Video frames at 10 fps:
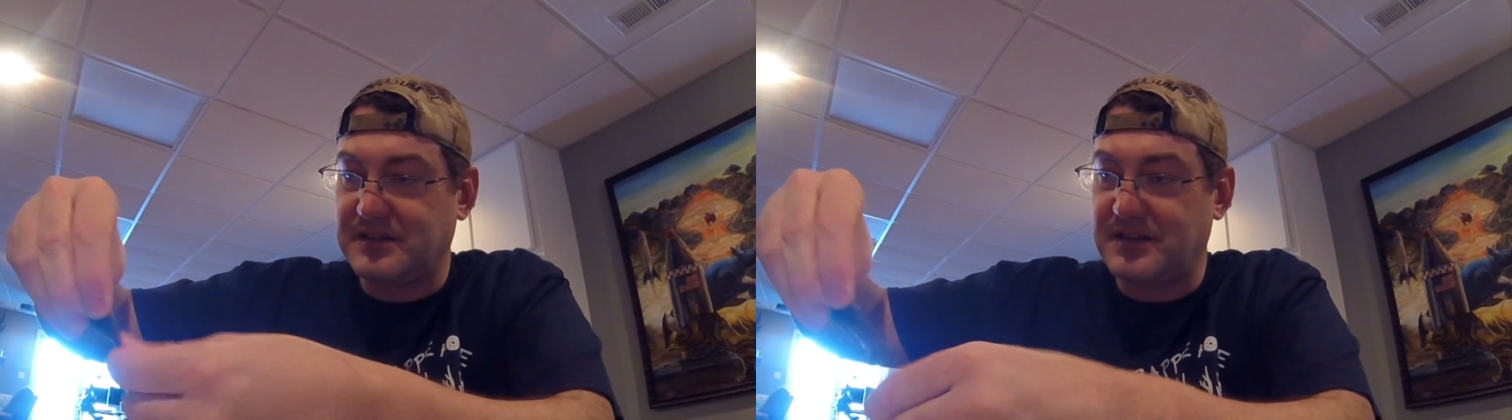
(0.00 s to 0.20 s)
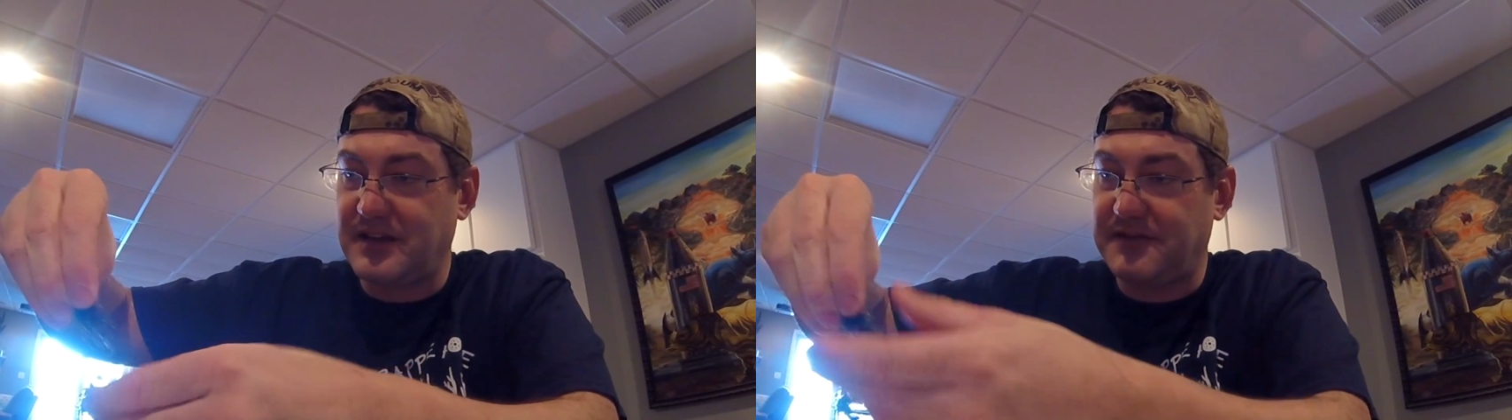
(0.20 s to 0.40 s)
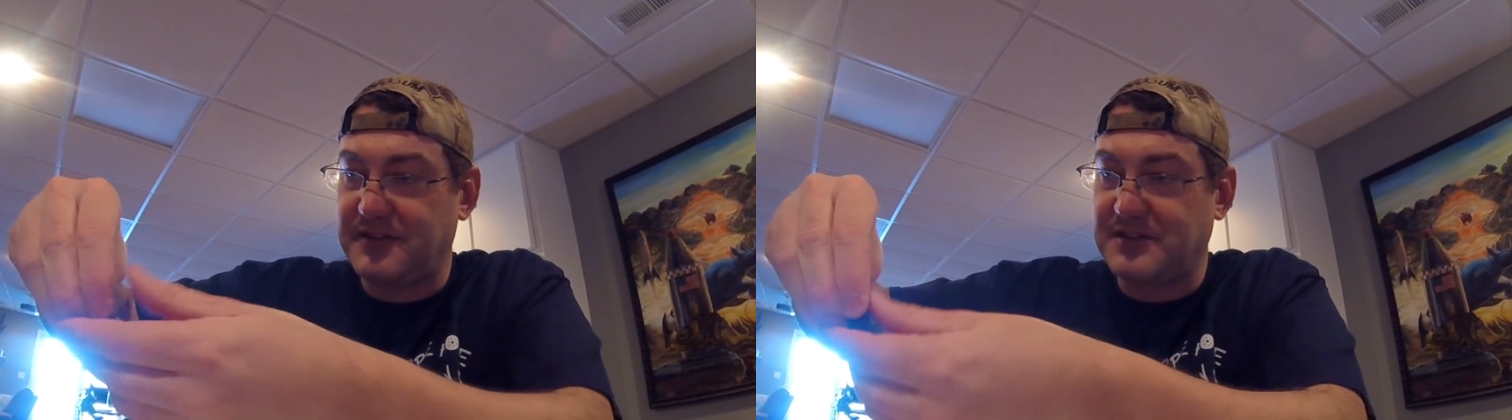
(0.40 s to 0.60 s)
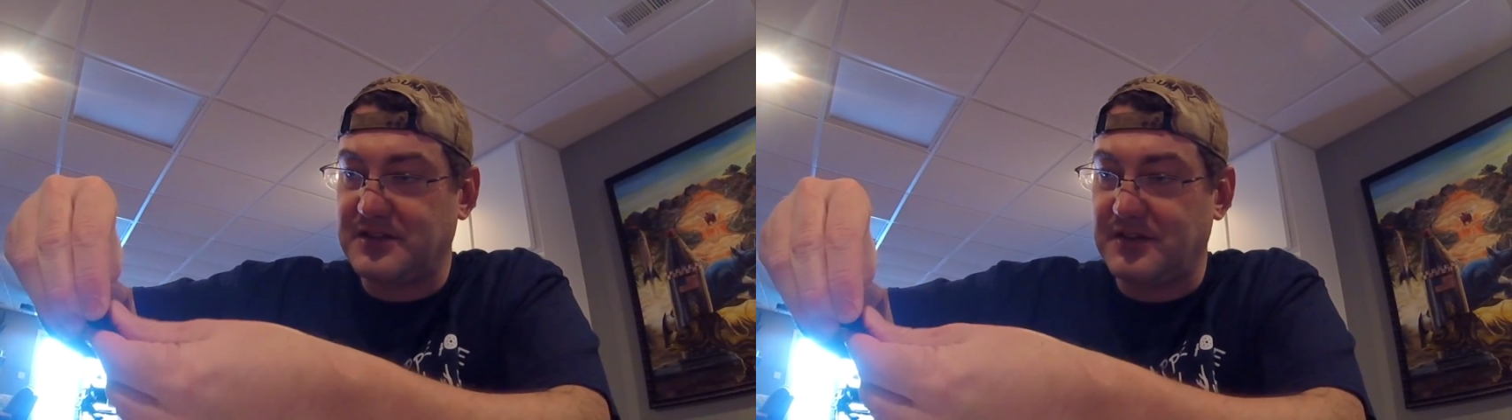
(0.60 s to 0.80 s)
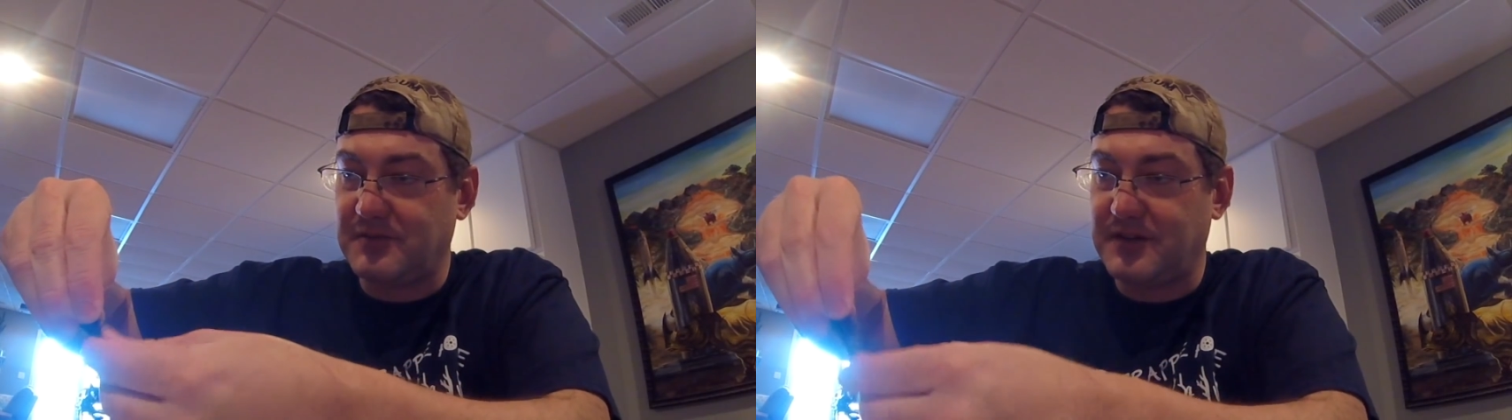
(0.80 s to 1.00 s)
tuft that's
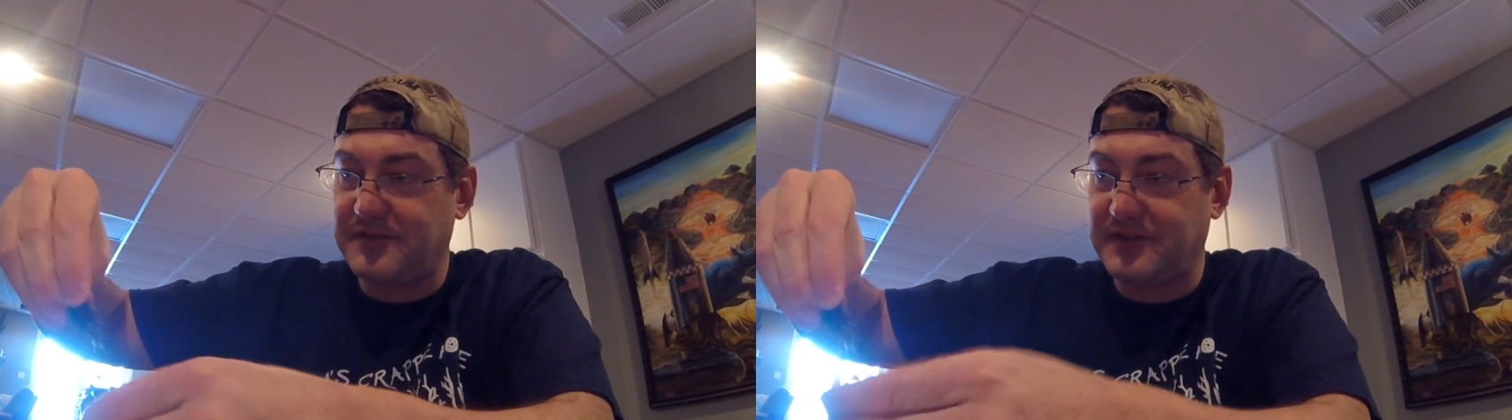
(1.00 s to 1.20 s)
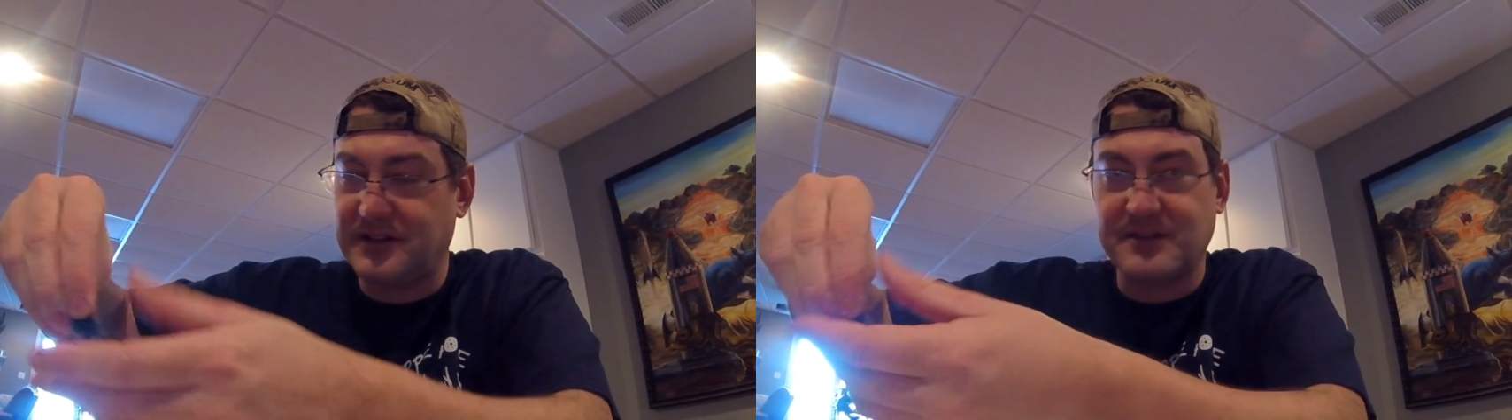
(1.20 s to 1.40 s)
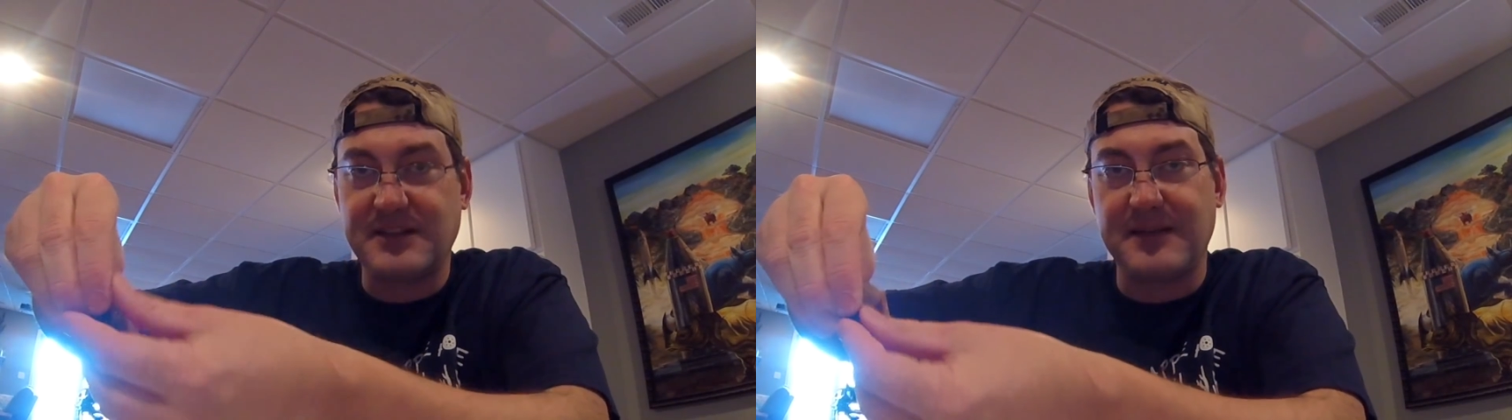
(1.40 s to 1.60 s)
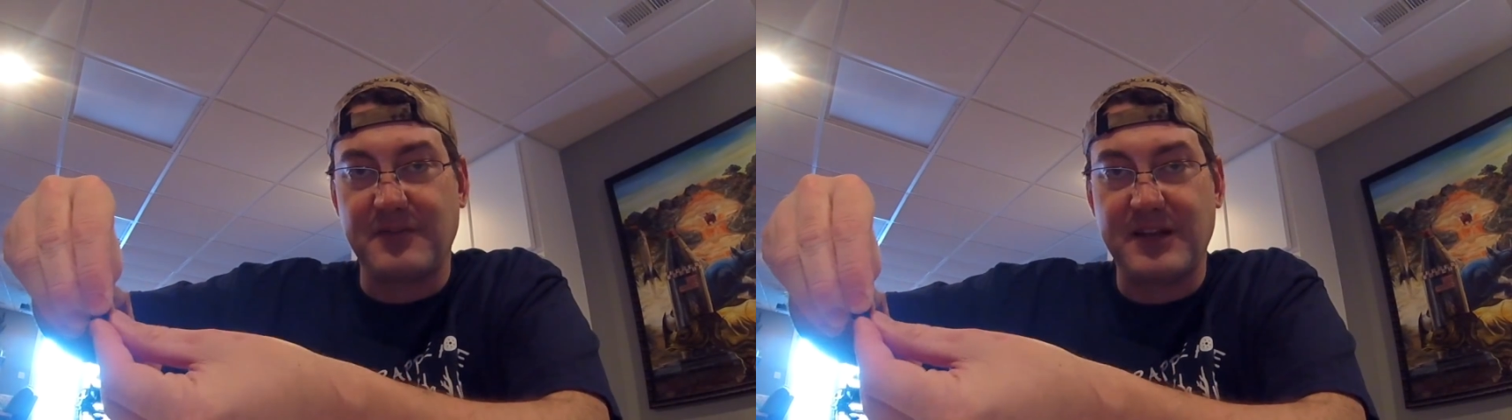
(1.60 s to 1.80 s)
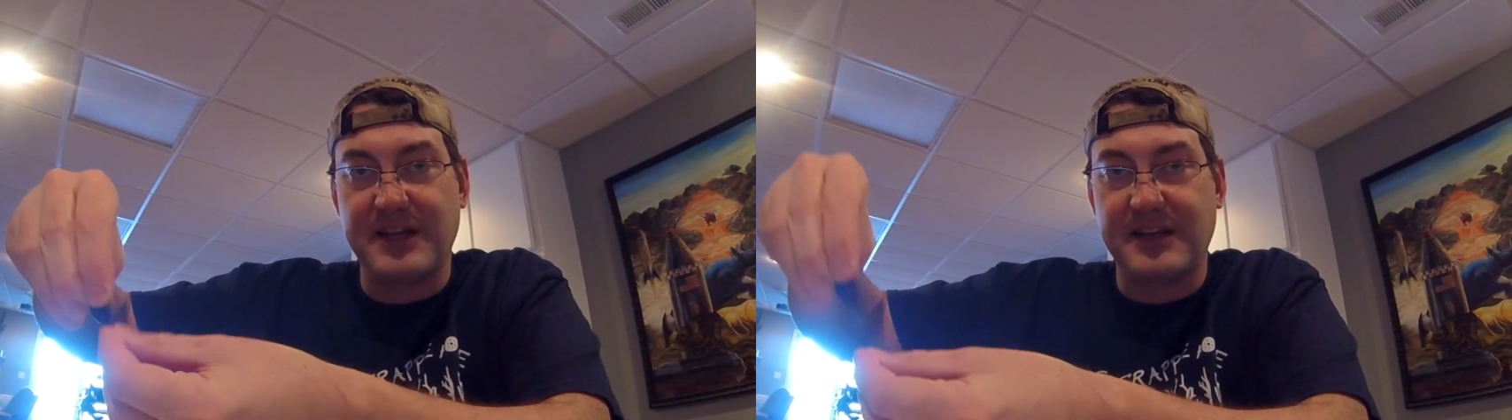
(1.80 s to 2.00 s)
all roughly the
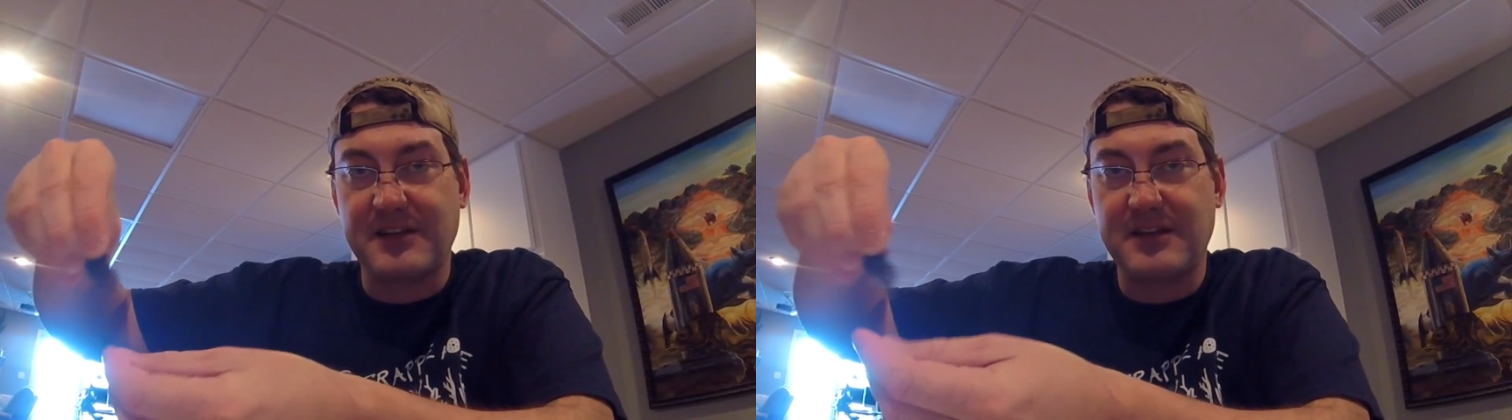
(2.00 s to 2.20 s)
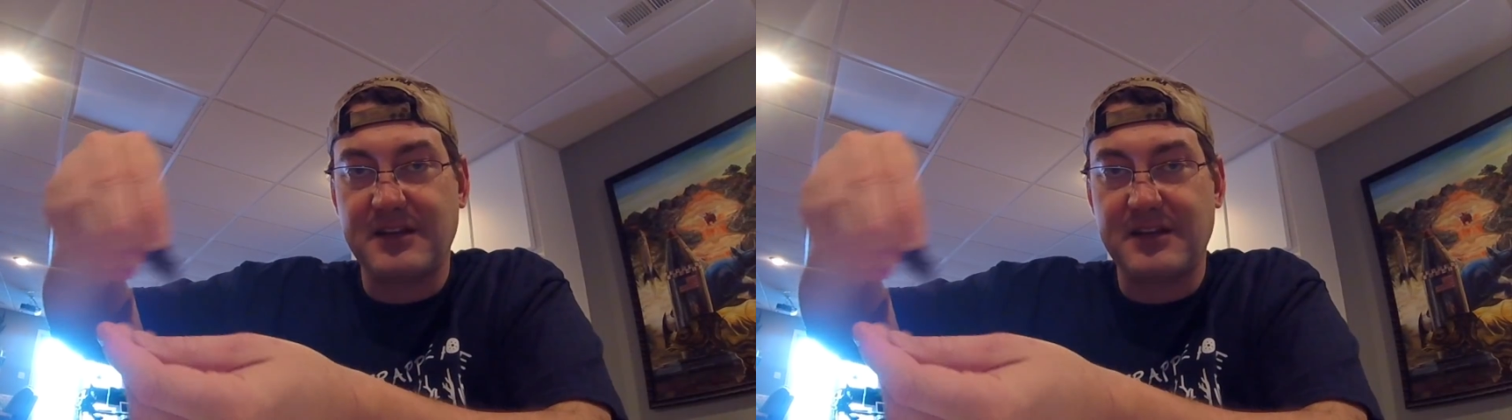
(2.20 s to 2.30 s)
same length.